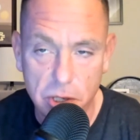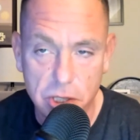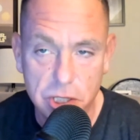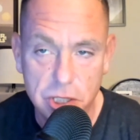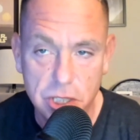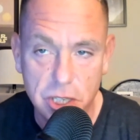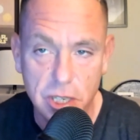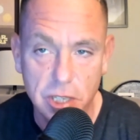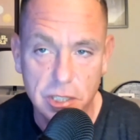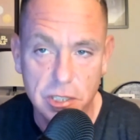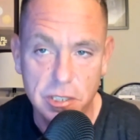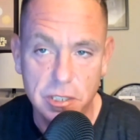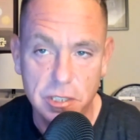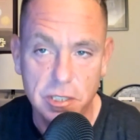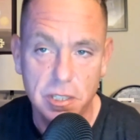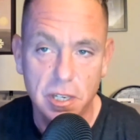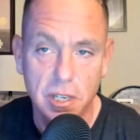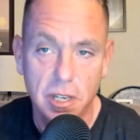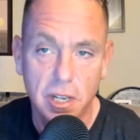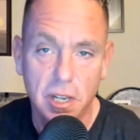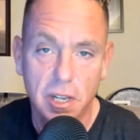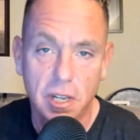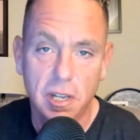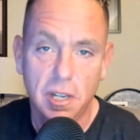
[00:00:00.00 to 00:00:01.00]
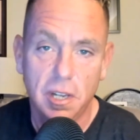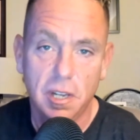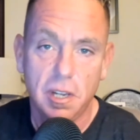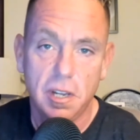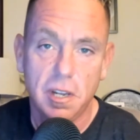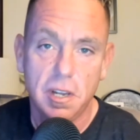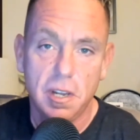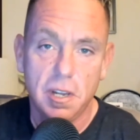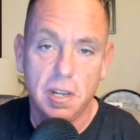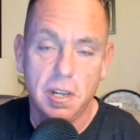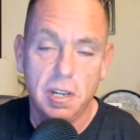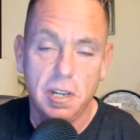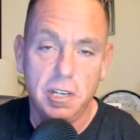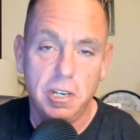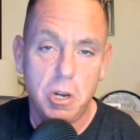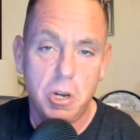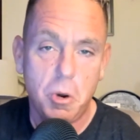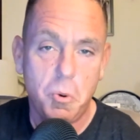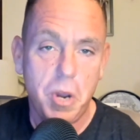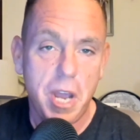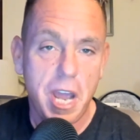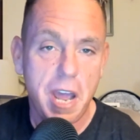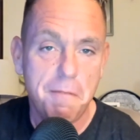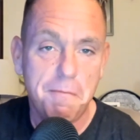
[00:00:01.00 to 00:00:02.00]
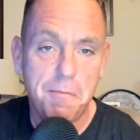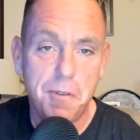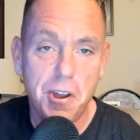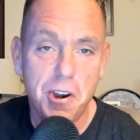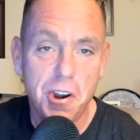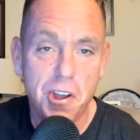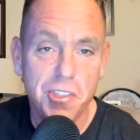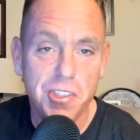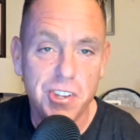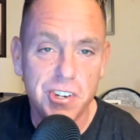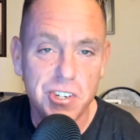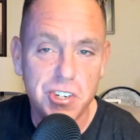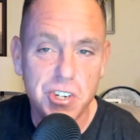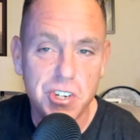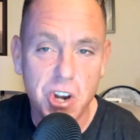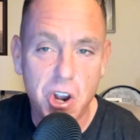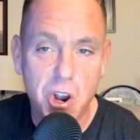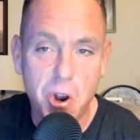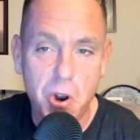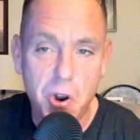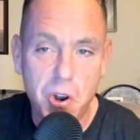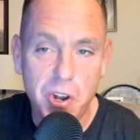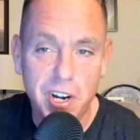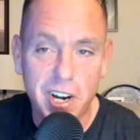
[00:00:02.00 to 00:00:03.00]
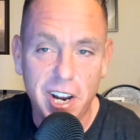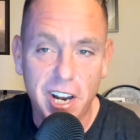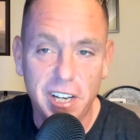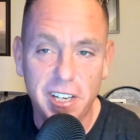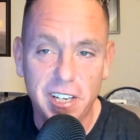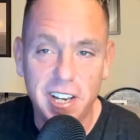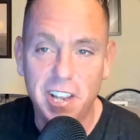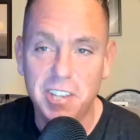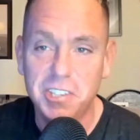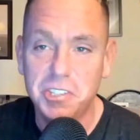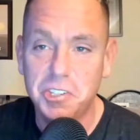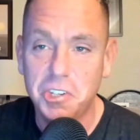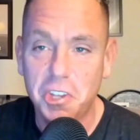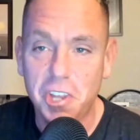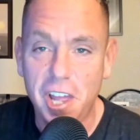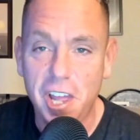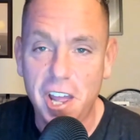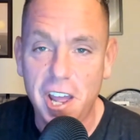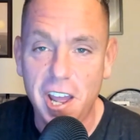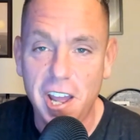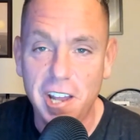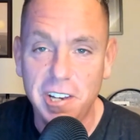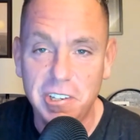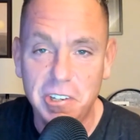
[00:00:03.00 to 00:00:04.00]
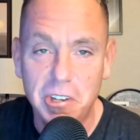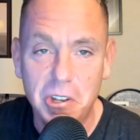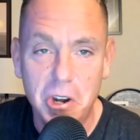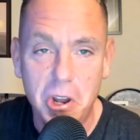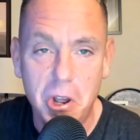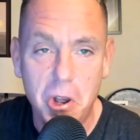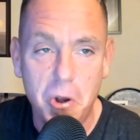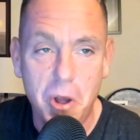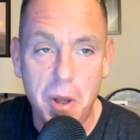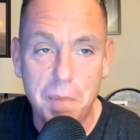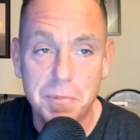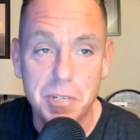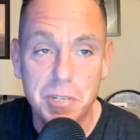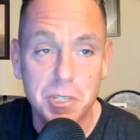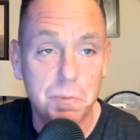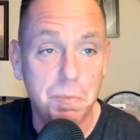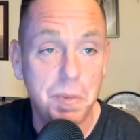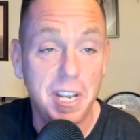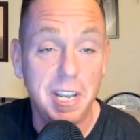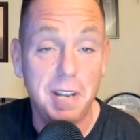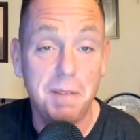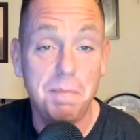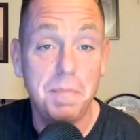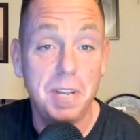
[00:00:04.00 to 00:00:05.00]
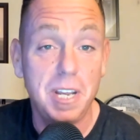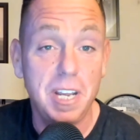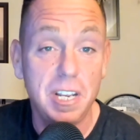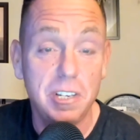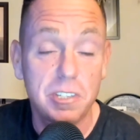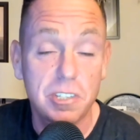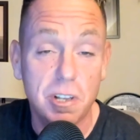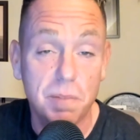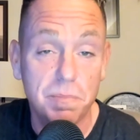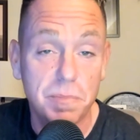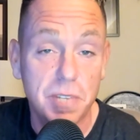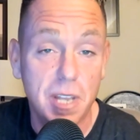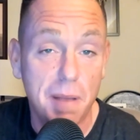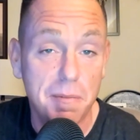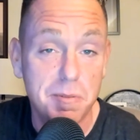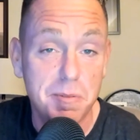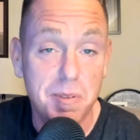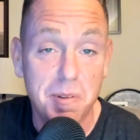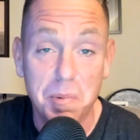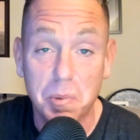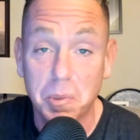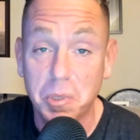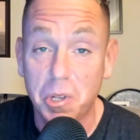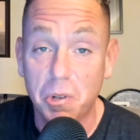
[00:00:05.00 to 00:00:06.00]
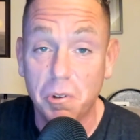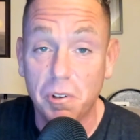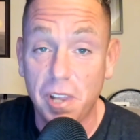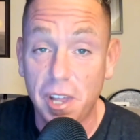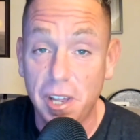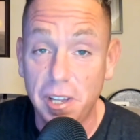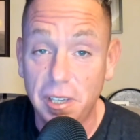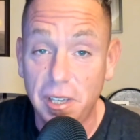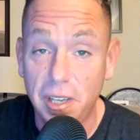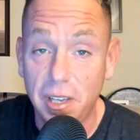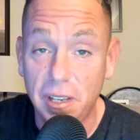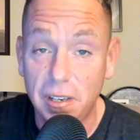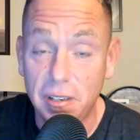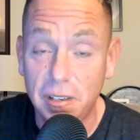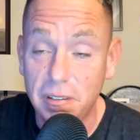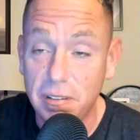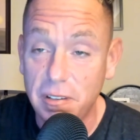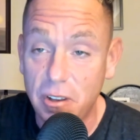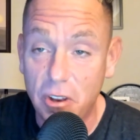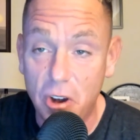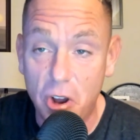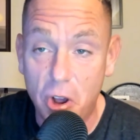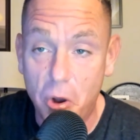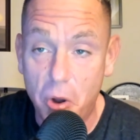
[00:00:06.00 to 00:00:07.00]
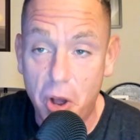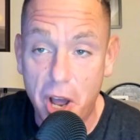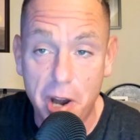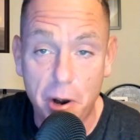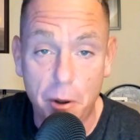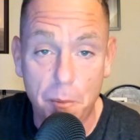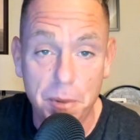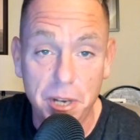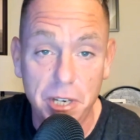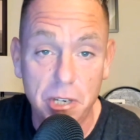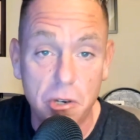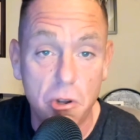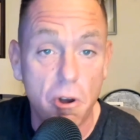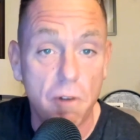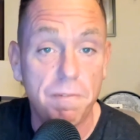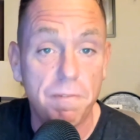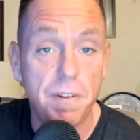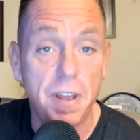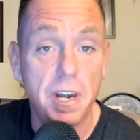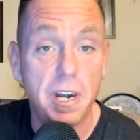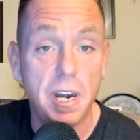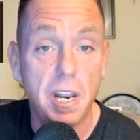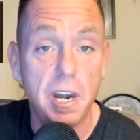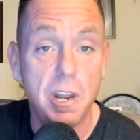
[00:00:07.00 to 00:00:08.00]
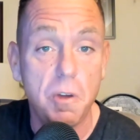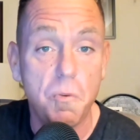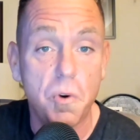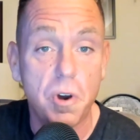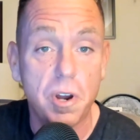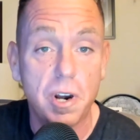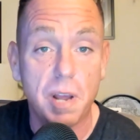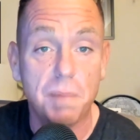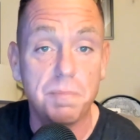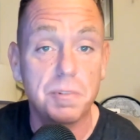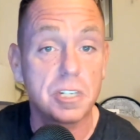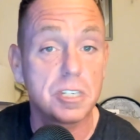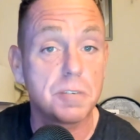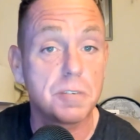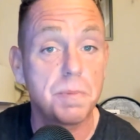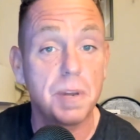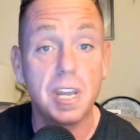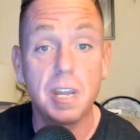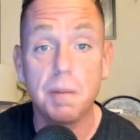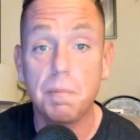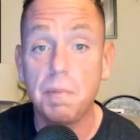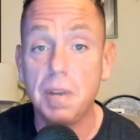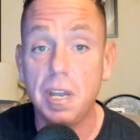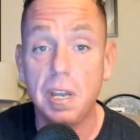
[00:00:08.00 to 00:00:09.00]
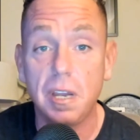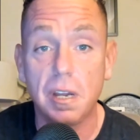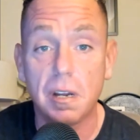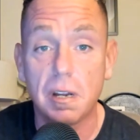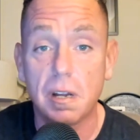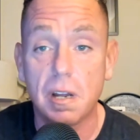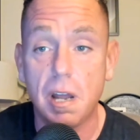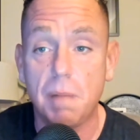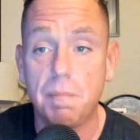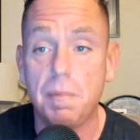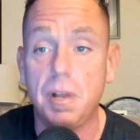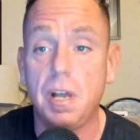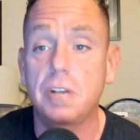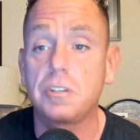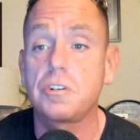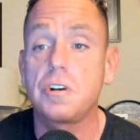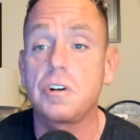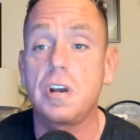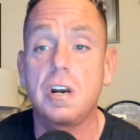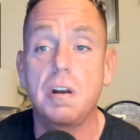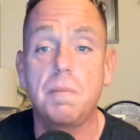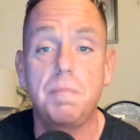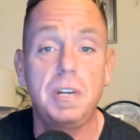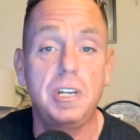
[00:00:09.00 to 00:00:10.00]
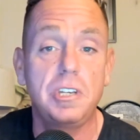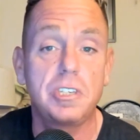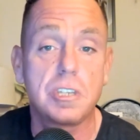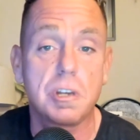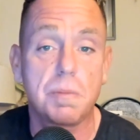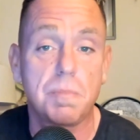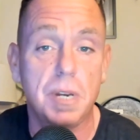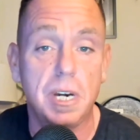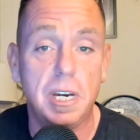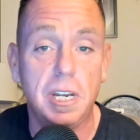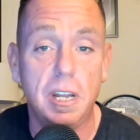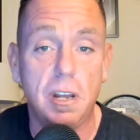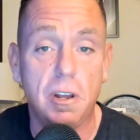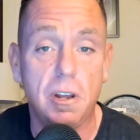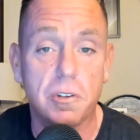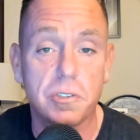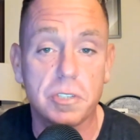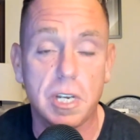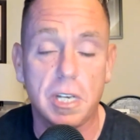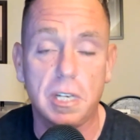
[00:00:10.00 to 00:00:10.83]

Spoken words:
It's just, you know, we have fun on the show and I cuss a lot. You know, I'm just being me. Sometimes people don't like it. You know, I don't mean to offend anyone. I'm just being me. I'm not trying to be somebody else.